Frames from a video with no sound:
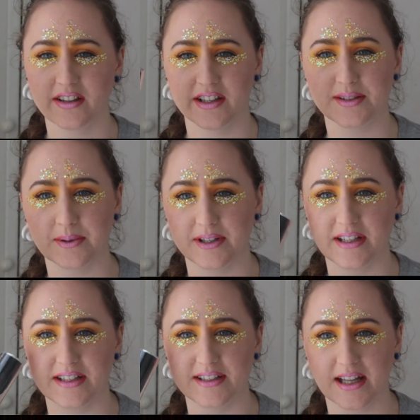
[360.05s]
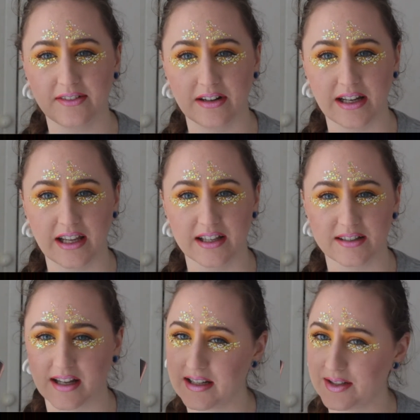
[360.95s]
This one is definitely
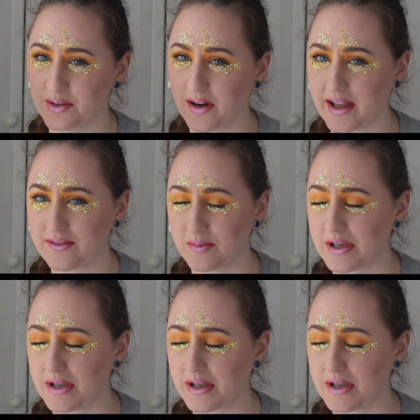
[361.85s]
slightly too light for